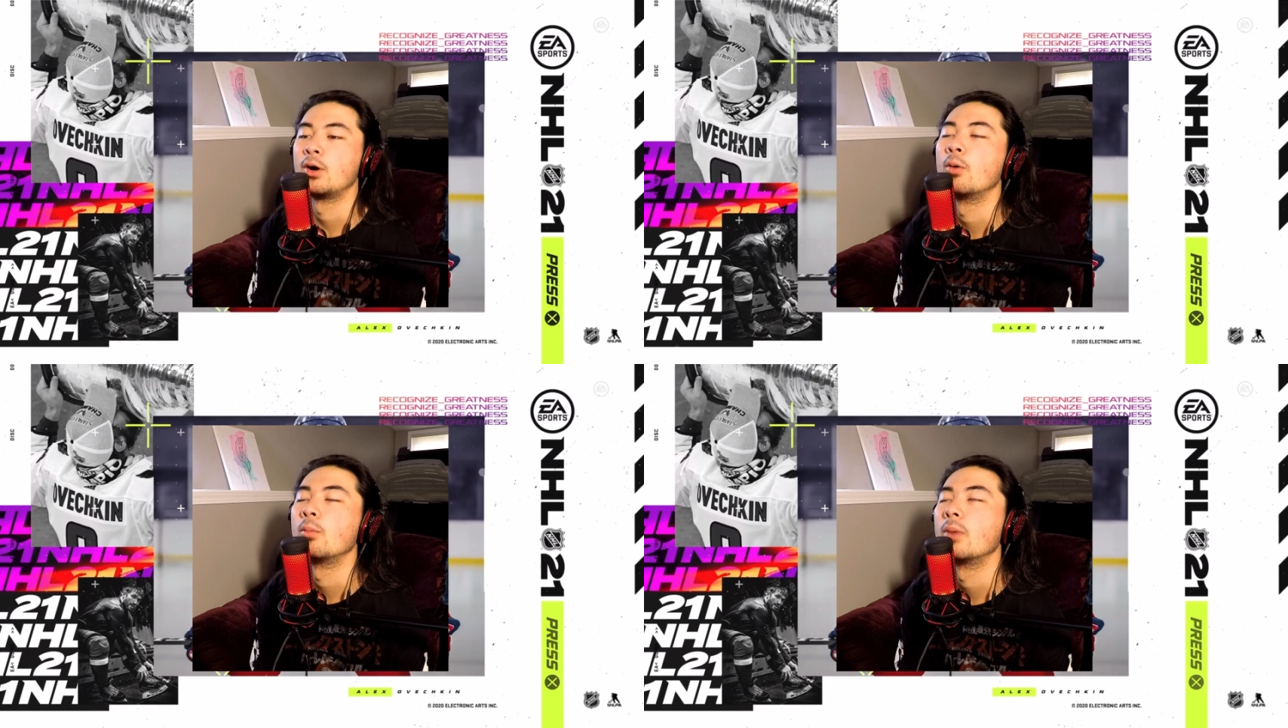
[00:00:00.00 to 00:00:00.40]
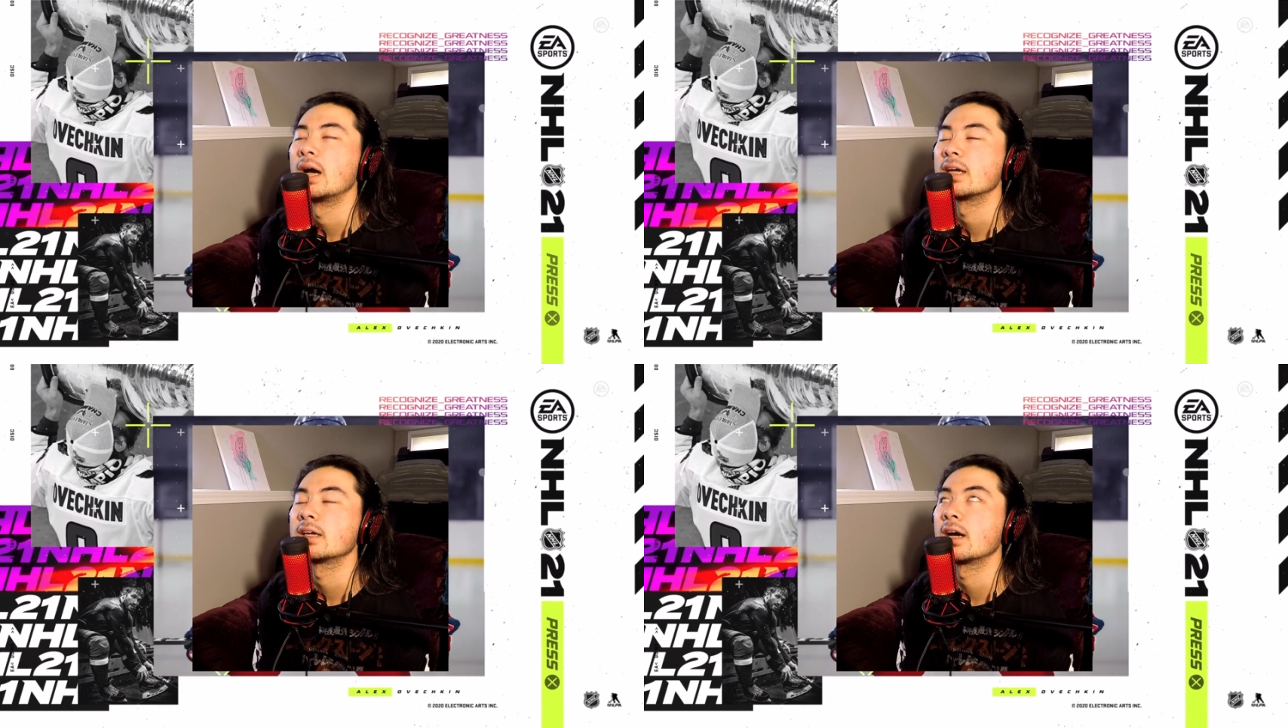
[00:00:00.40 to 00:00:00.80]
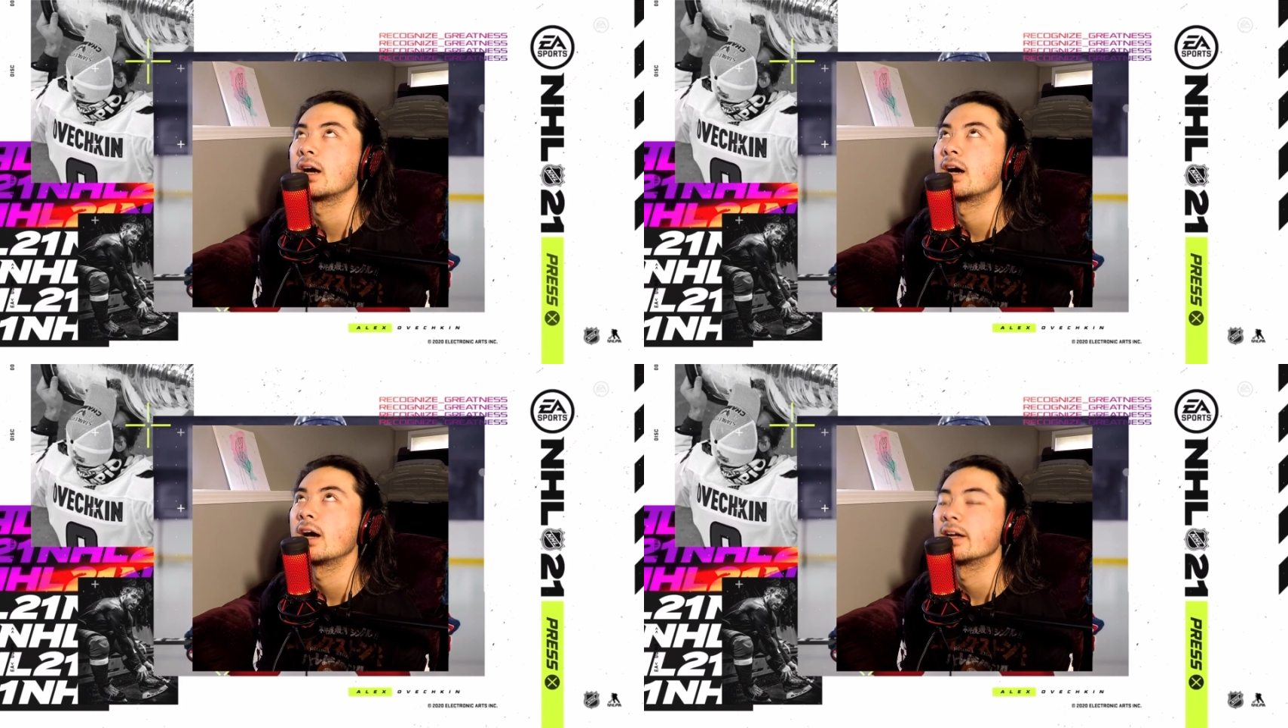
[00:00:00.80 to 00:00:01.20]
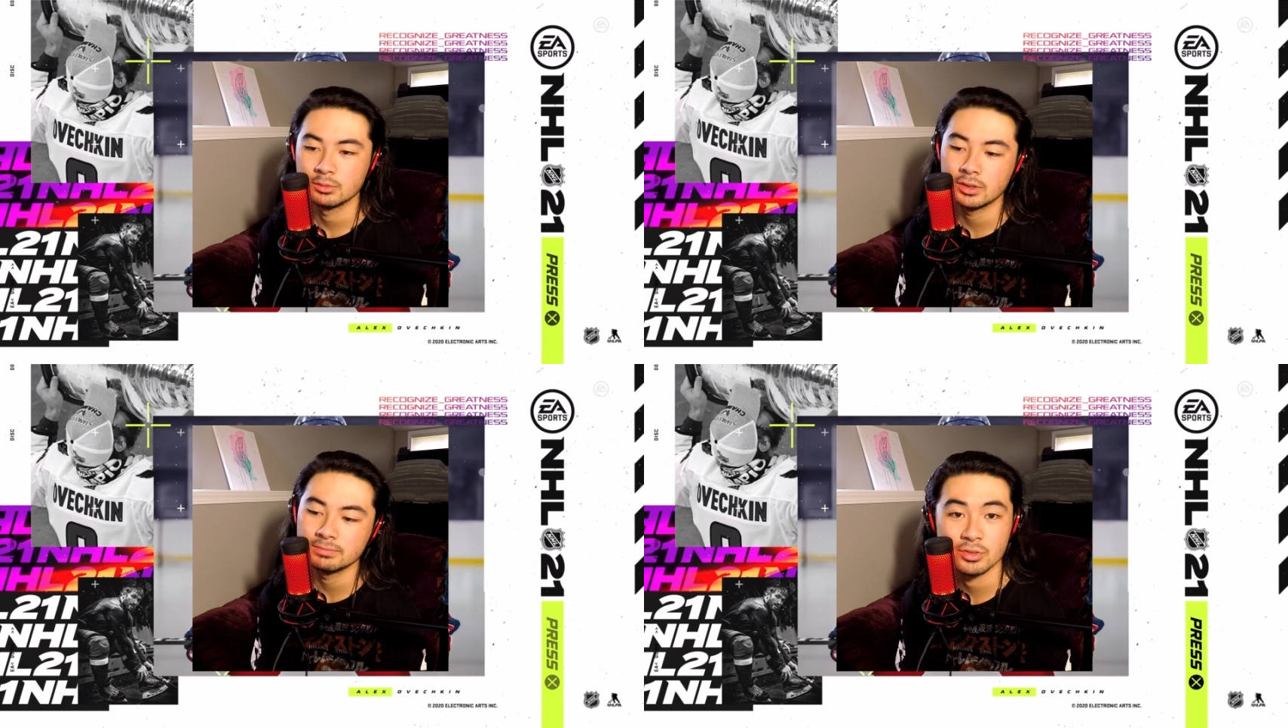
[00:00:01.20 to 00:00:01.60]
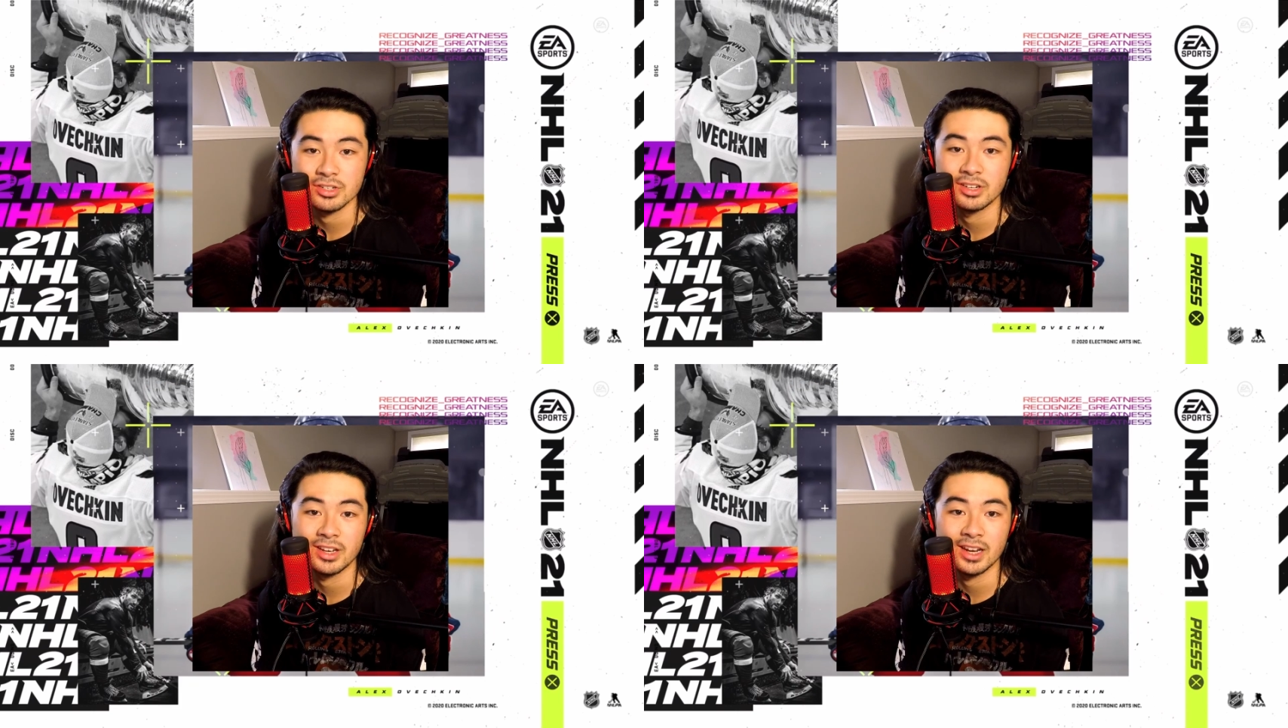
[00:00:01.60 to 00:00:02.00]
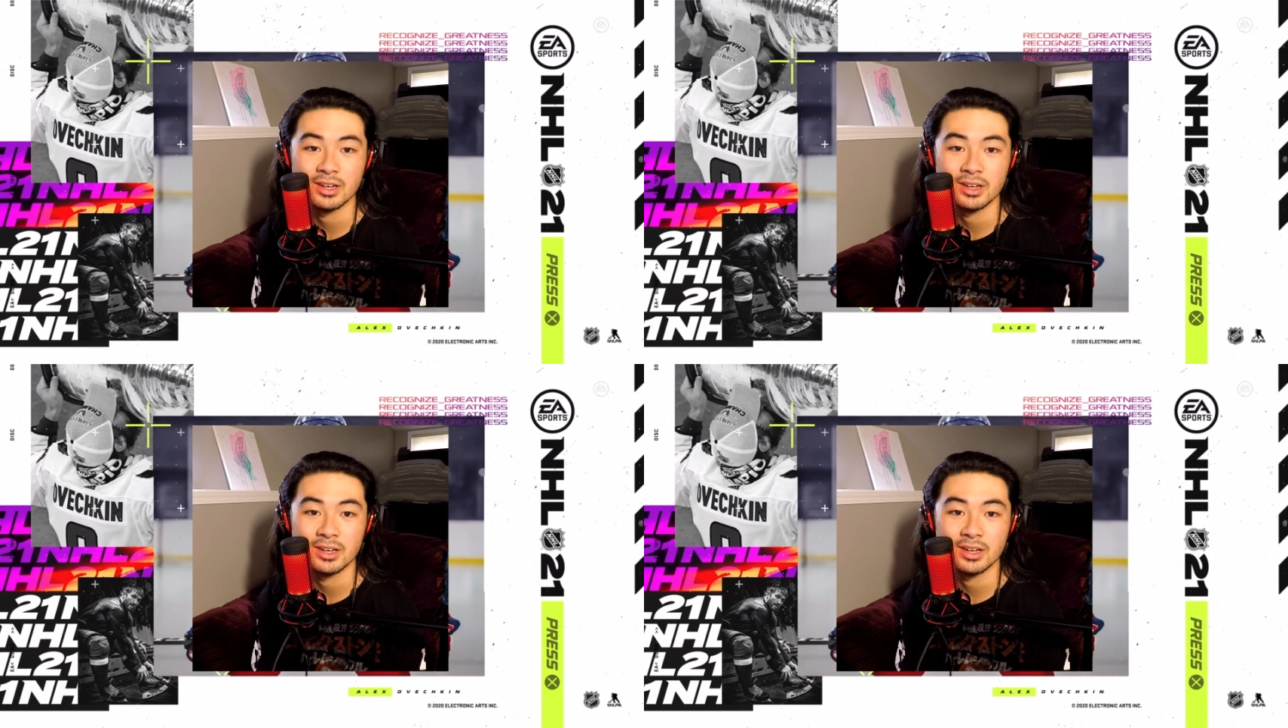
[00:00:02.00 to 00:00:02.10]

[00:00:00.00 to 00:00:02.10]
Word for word: Oh my god. Well, I'm just going to get